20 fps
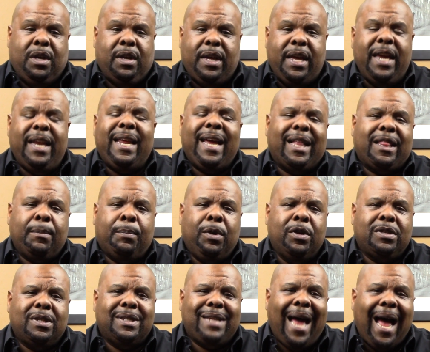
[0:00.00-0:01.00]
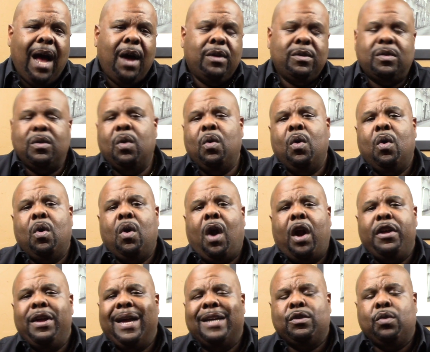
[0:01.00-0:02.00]
eating at the person's house, or are
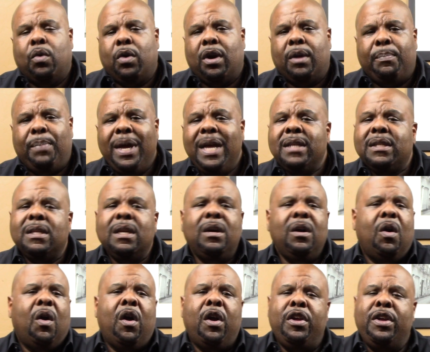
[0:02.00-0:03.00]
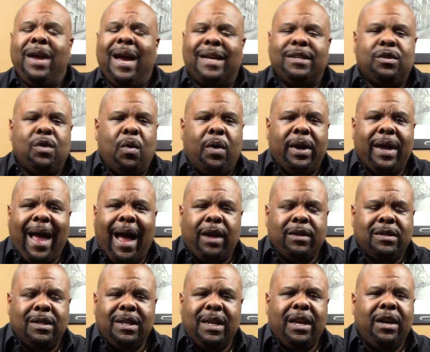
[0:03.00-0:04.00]
you guys ordering pizza, or are you guys going out
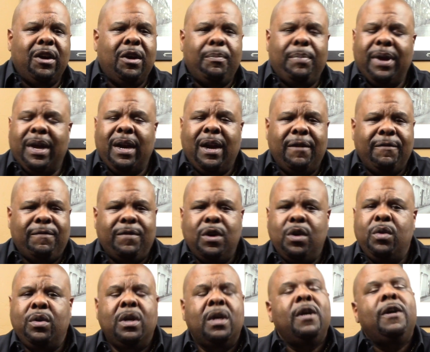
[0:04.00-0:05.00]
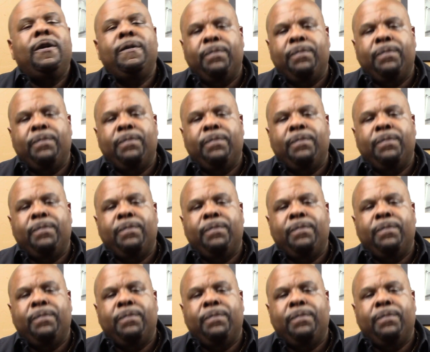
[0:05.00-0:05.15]
to dinner and picking up food?